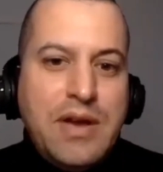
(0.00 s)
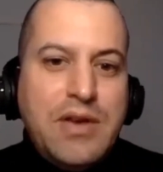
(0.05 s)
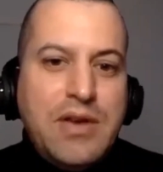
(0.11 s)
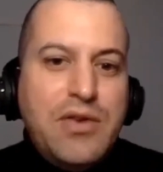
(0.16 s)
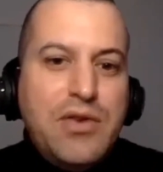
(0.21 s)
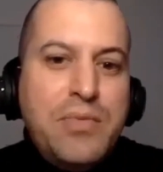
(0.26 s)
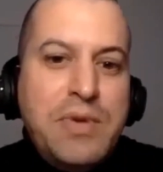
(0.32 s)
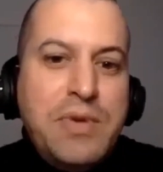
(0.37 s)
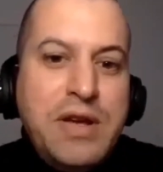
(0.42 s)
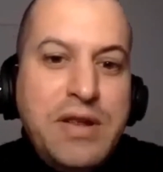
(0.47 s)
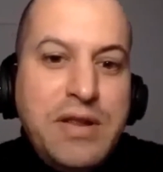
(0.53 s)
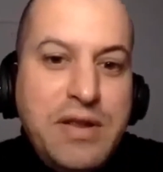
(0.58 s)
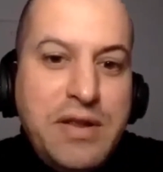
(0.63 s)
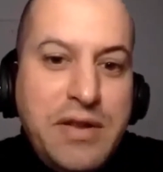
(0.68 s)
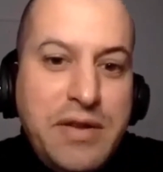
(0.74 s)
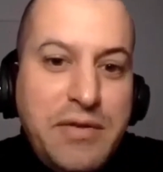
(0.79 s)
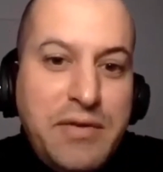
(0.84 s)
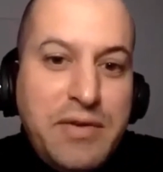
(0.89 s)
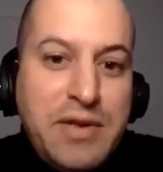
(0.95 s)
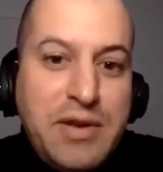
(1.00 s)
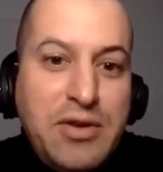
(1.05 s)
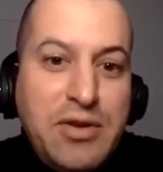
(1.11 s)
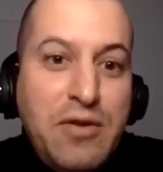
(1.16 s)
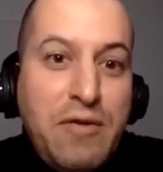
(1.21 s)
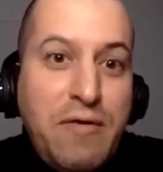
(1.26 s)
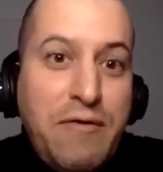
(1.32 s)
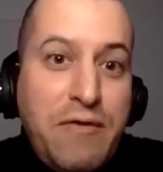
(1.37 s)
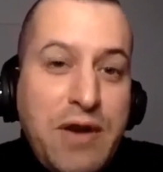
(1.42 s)
Like, you mean,
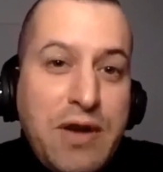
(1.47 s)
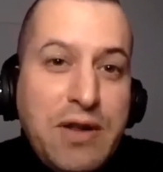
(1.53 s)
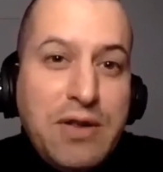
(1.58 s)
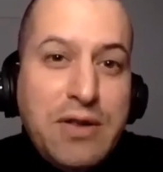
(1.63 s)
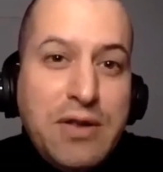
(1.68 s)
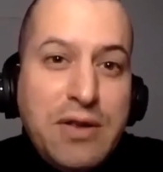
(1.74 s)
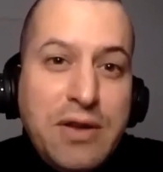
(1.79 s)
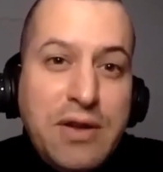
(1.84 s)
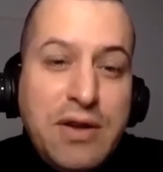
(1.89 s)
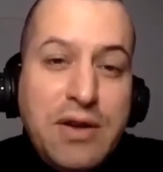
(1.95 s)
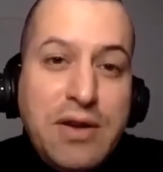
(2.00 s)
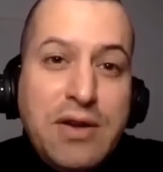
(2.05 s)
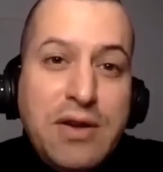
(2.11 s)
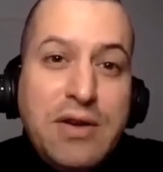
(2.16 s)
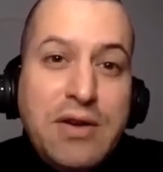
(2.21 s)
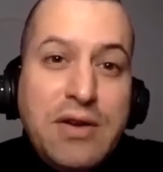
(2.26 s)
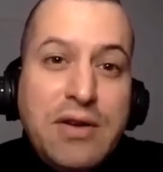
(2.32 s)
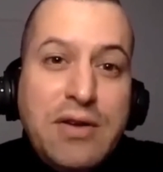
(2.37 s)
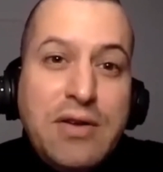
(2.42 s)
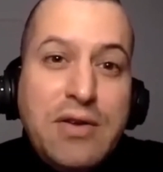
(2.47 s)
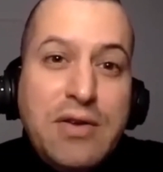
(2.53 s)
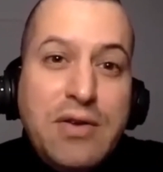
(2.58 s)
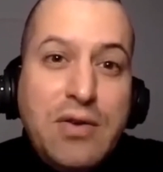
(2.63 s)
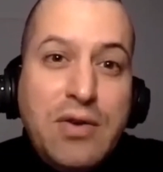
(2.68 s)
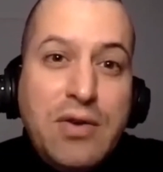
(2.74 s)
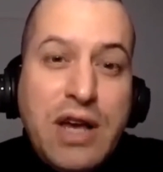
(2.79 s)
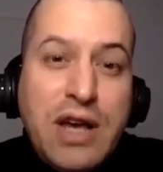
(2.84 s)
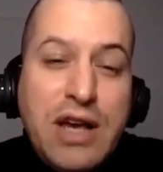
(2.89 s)
did you feel
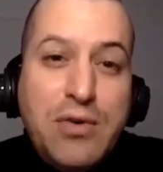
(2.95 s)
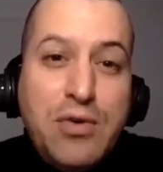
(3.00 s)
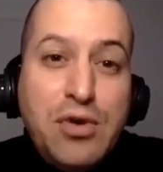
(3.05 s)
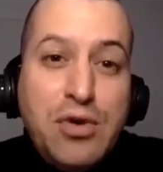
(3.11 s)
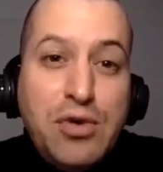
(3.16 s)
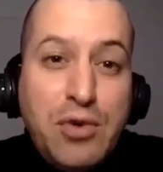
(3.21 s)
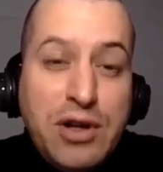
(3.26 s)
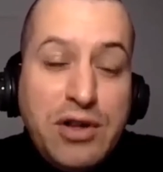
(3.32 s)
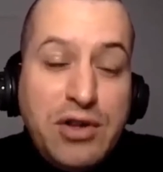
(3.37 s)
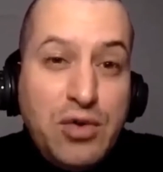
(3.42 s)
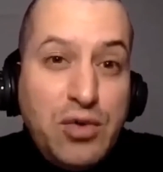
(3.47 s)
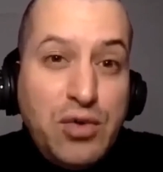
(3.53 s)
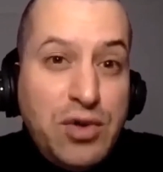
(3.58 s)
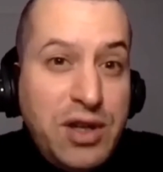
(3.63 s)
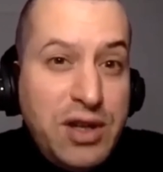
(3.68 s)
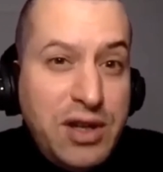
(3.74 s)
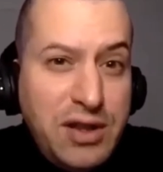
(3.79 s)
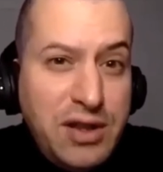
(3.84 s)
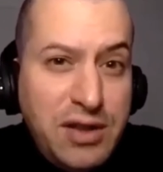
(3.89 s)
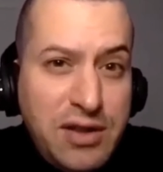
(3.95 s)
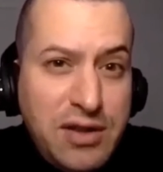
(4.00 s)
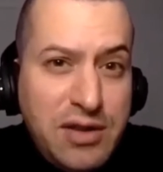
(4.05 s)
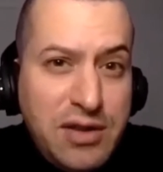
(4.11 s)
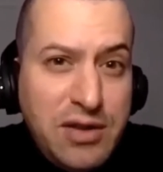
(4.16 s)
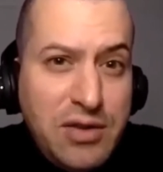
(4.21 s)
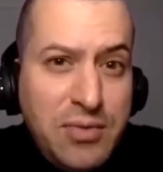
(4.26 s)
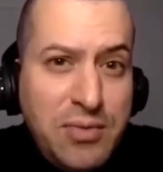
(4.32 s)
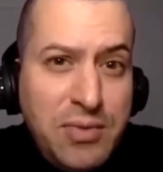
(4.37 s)
okay with what you did?
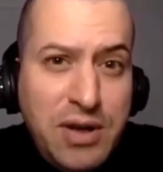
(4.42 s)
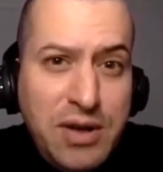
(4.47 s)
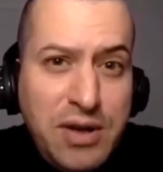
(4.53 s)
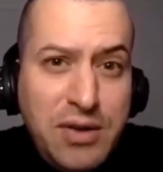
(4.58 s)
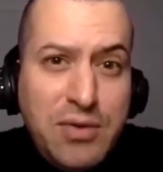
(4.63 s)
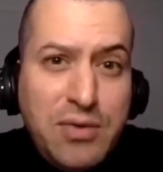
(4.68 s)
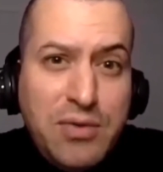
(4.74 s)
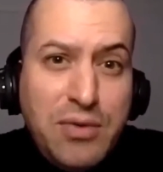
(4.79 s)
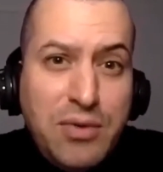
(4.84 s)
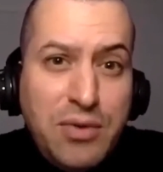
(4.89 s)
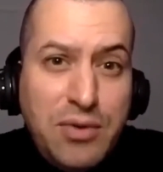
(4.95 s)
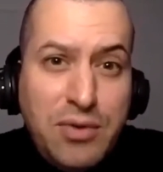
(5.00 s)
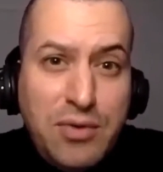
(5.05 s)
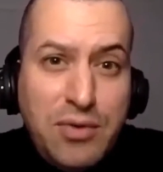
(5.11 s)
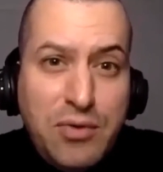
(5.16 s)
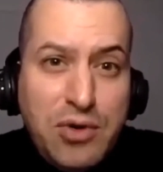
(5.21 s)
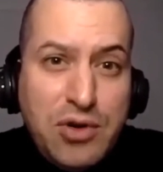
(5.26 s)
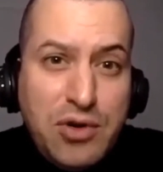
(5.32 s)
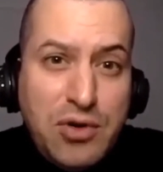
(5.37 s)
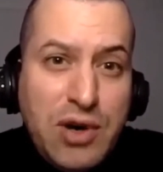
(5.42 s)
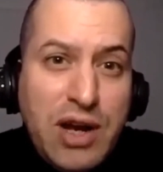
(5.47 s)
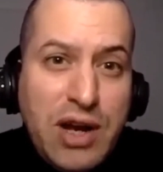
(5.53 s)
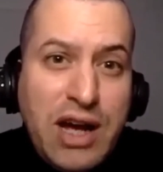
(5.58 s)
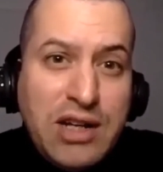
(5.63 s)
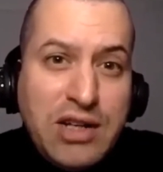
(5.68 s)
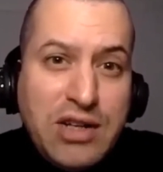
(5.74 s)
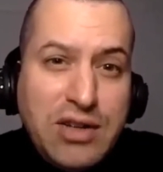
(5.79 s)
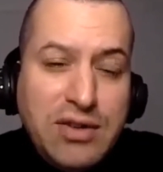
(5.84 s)
You mean with
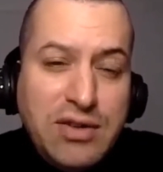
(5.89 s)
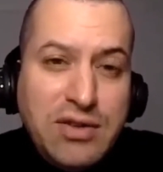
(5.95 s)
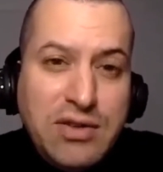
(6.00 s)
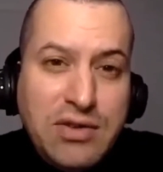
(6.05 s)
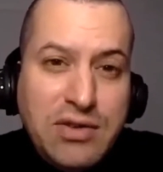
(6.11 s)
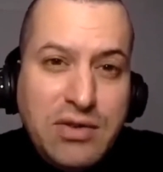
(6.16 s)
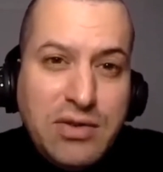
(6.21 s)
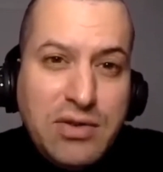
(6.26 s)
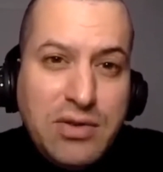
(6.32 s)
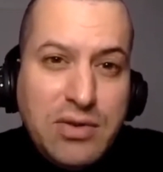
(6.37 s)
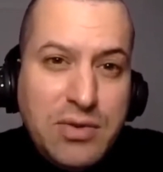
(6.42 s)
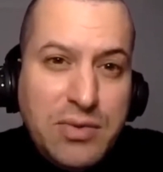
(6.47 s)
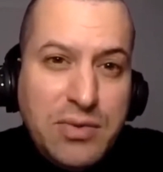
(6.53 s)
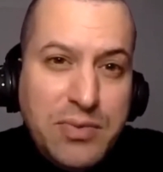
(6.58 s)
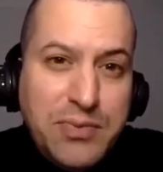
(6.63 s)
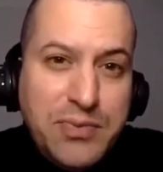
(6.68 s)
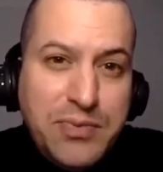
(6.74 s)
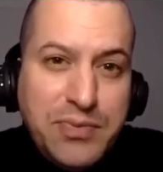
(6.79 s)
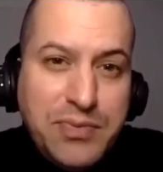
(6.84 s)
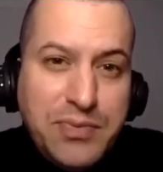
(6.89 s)
your actions, or